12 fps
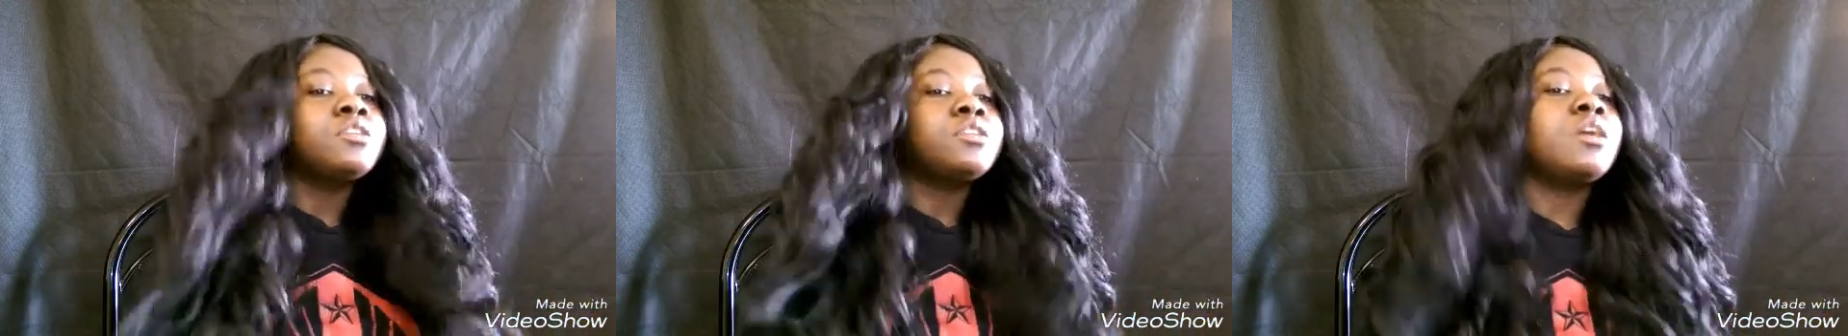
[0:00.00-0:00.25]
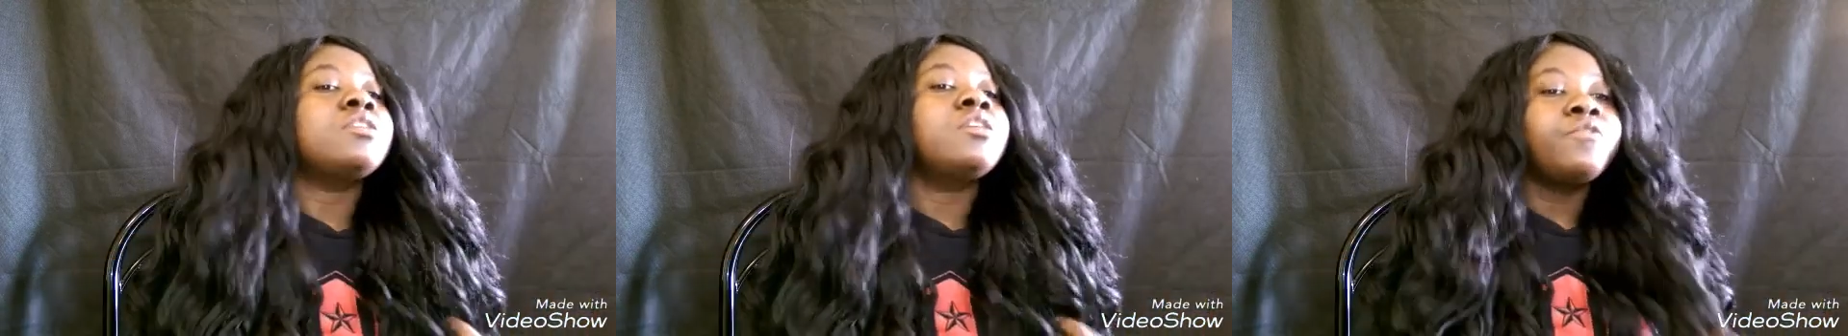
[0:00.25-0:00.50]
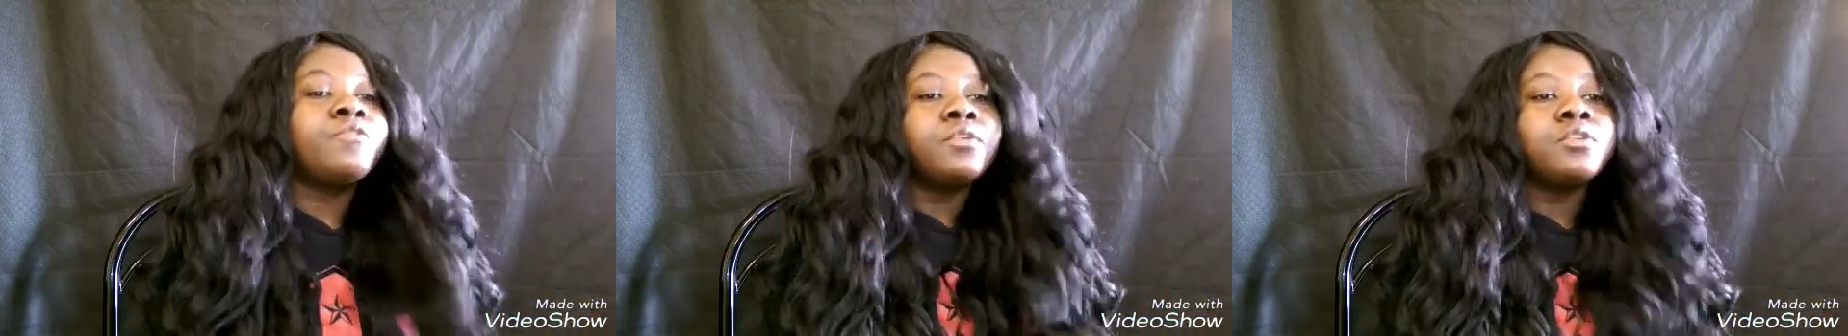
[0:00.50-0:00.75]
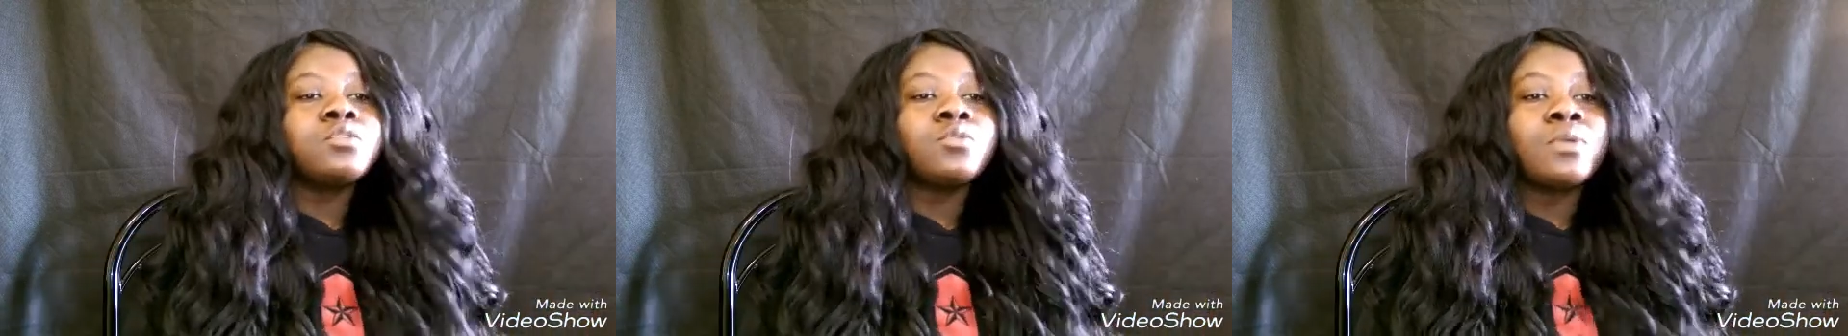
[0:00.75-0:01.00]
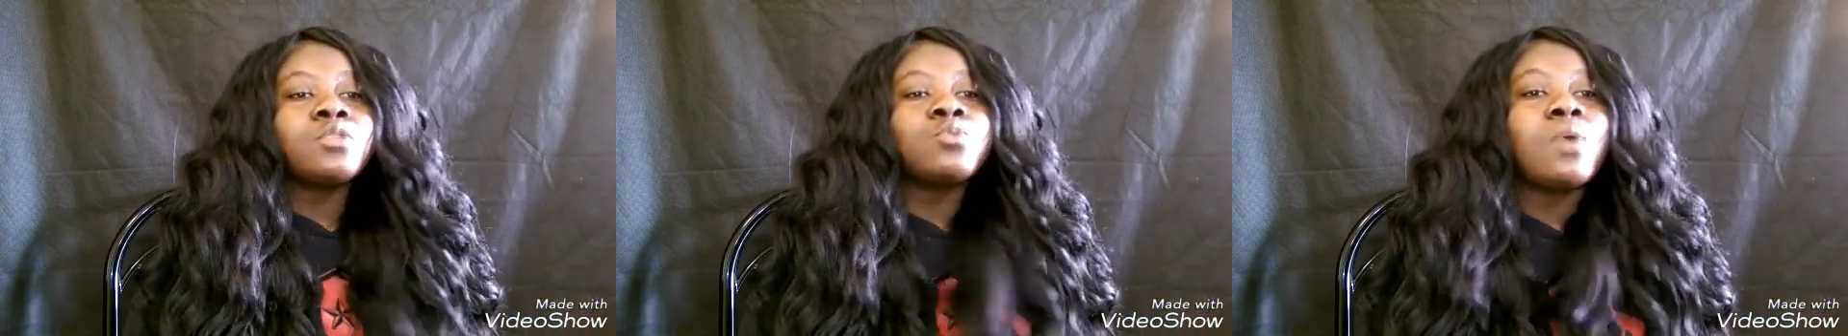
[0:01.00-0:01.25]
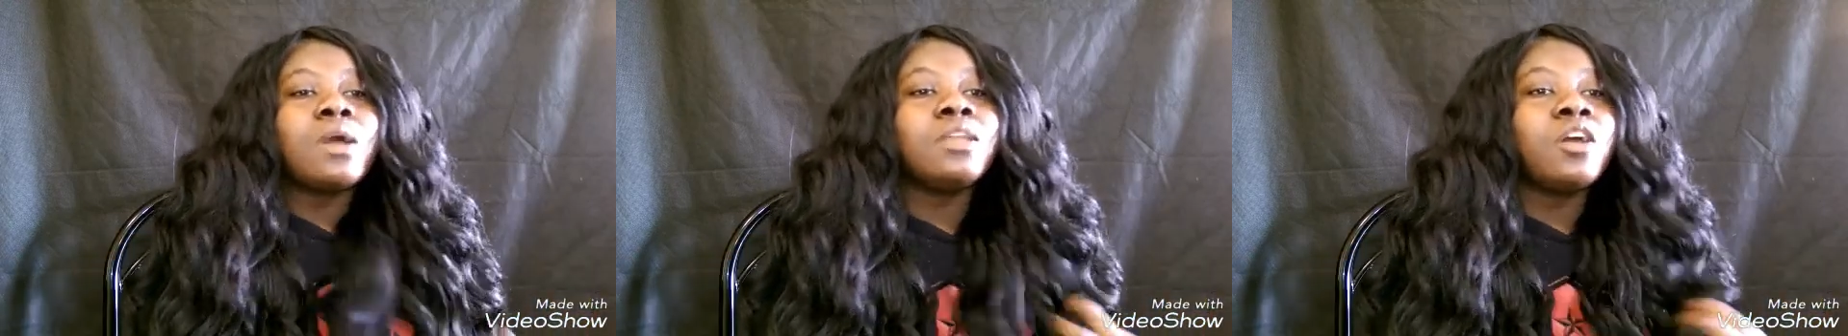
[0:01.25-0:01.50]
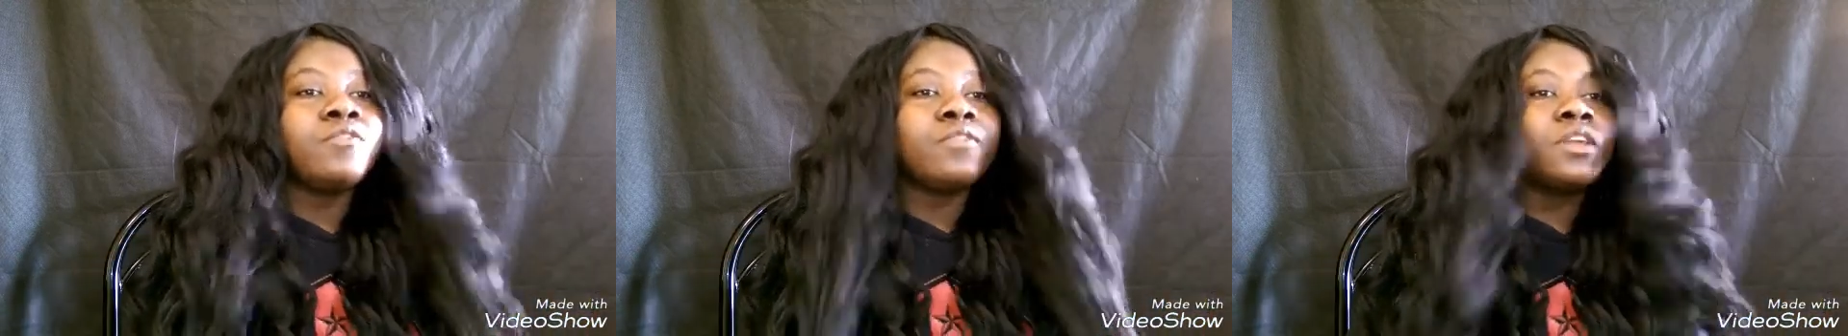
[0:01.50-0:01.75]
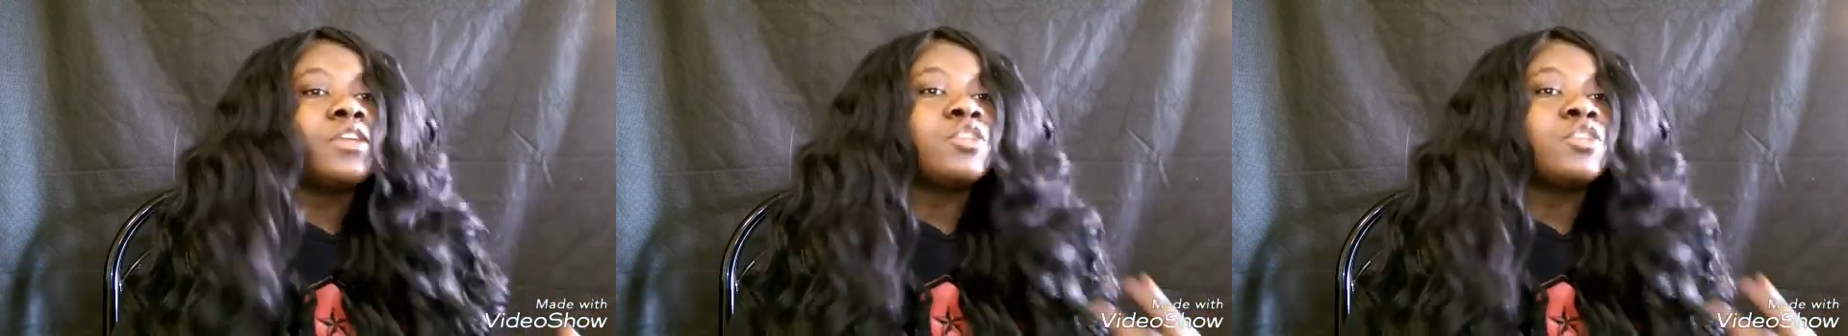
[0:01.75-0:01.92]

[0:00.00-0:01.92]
kind of feel to it, so I love it.